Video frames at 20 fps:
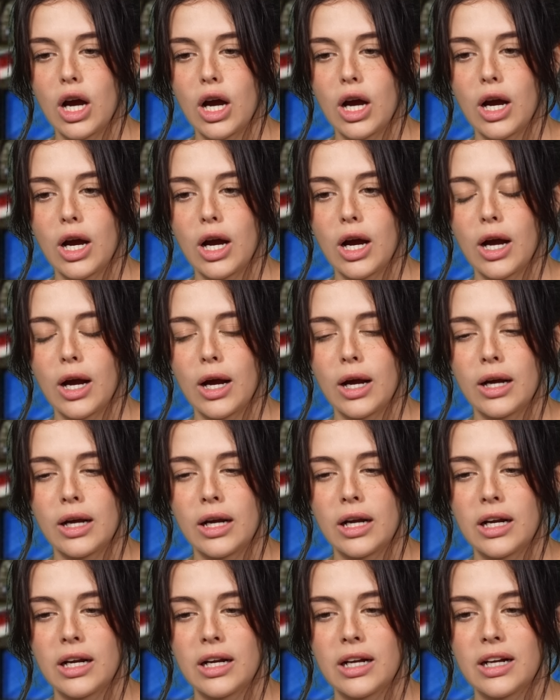
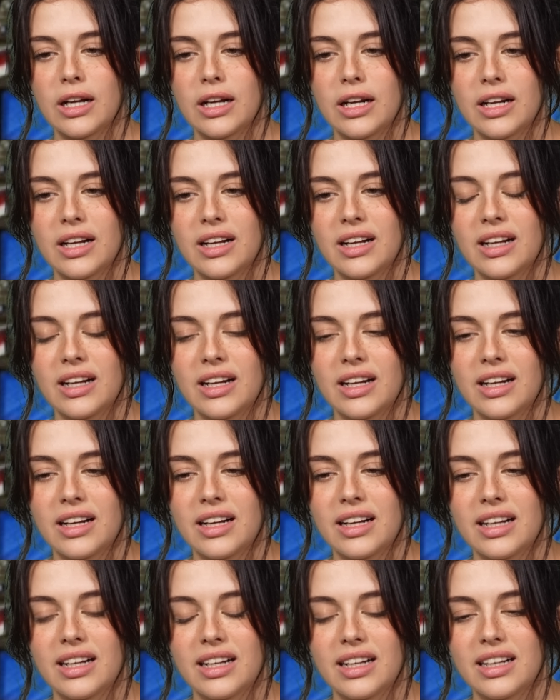
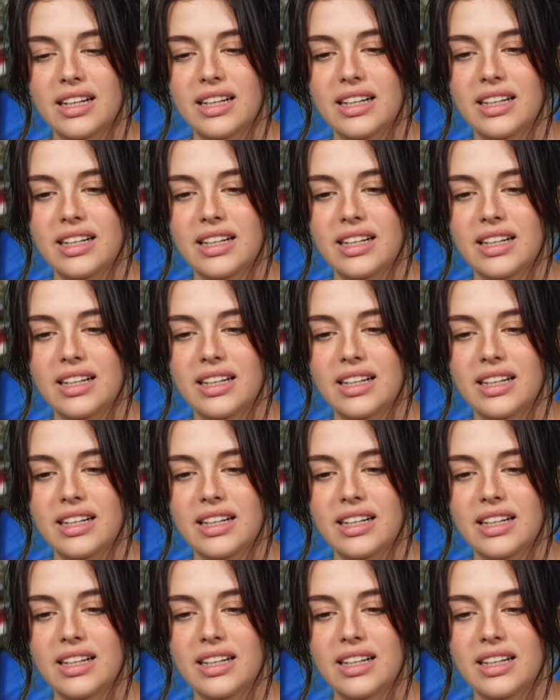[no speech]